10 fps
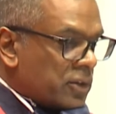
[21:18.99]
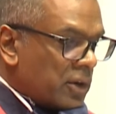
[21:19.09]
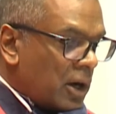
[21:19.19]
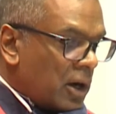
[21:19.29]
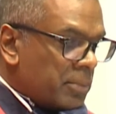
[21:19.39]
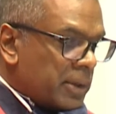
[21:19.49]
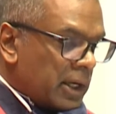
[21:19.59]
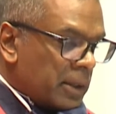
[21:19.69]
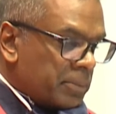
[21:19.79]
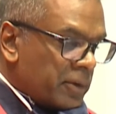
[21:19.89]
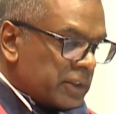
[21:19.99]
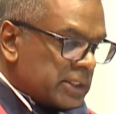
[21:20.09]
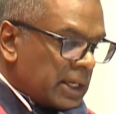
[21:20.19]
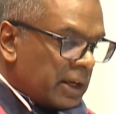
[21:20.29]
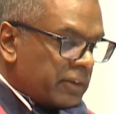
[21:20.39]
Grab and
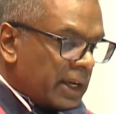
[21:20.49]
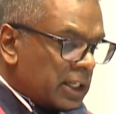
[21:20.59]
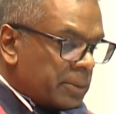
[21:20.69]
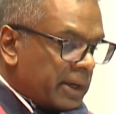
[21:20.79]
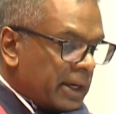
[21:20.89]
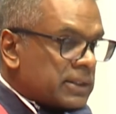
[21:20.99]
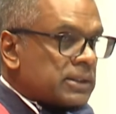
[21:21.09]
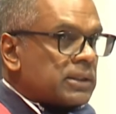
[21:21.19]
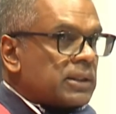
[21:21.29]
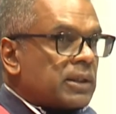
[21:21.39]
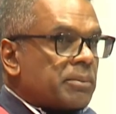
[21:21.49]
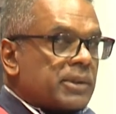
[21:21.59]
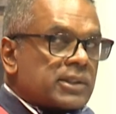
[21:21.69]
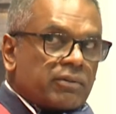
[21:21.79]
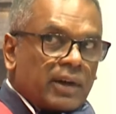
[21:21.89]
Professor F. Engelbrecht.
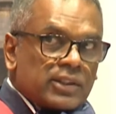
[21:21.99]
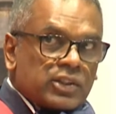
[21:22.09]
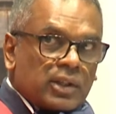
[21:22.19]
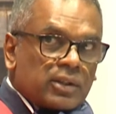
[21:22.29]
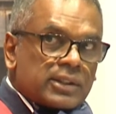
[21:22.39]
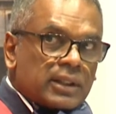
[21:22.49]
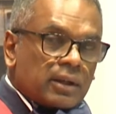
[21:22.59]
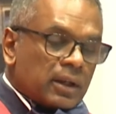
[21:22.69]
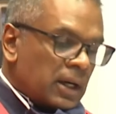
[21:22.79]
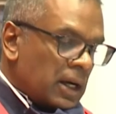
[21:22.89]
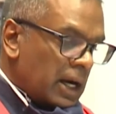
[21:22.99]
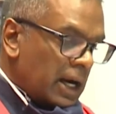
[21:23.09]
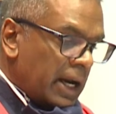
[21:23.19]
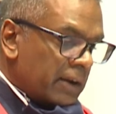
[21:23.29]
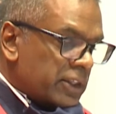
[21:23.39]
Mr. Vice-Chancellor,
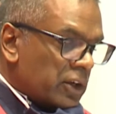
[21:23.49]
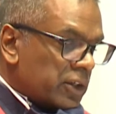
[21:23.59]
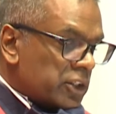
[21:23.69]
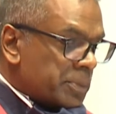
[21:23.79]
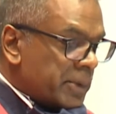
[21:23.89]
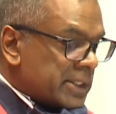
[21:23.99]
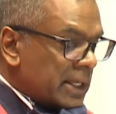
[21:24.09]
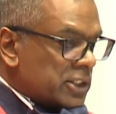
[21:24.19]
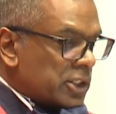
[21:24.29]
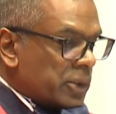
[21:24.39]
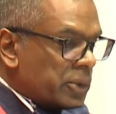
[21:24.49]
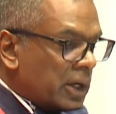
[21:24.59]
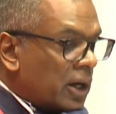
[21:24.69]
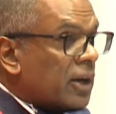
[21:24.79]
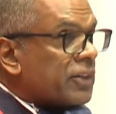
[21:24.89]
I have the honor to present to you
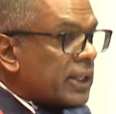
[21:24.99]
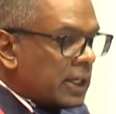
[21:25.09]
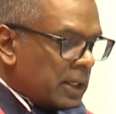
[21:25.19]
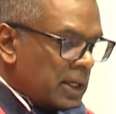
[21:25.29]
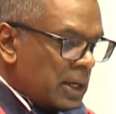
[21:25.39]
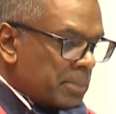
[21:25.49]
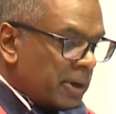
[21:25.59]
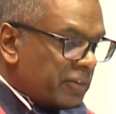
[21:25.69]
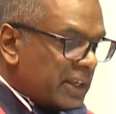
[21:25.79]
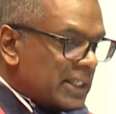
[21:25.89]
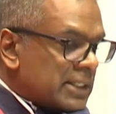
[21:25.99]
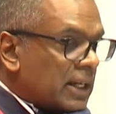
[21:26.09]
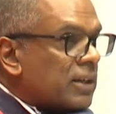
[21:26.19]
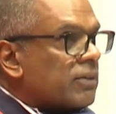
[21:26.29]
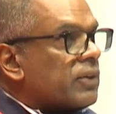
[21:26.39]
Arthur
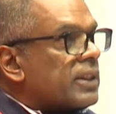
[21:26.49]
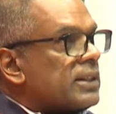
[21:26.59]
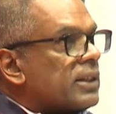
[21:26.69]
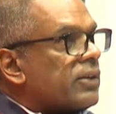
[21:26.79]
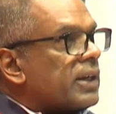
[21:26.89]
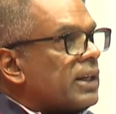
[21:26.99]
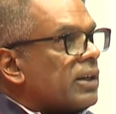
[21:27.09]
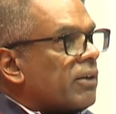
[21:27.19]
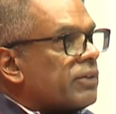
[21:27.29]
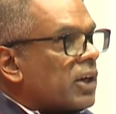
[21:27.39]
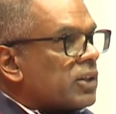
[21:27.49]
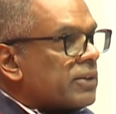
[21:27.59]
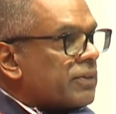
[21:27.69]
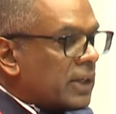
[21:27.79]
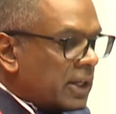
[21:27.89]
Maviza for the degree of
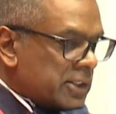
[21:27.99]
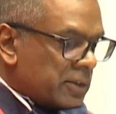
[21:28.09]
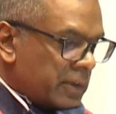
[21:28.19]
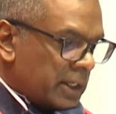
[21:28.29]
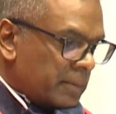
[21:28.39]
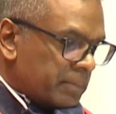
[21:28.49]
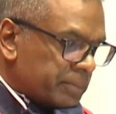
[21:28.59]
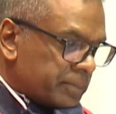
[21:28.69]
Doctor of Philosophy.